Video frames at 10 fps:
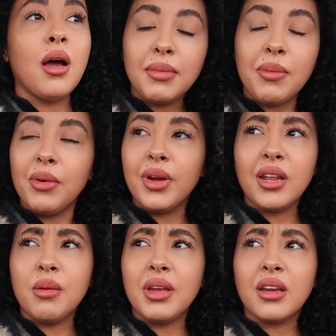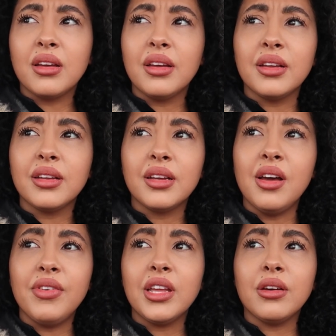Maybe one day I'll make
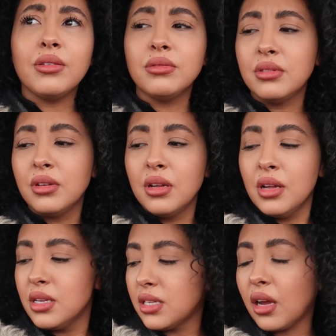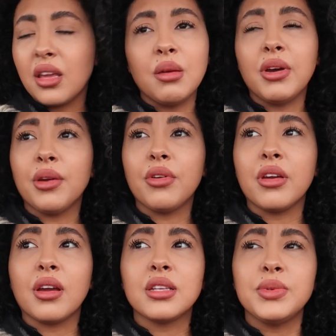a video talking about it with
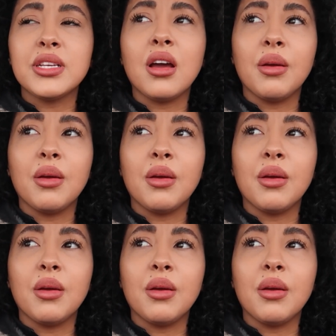her, because we talk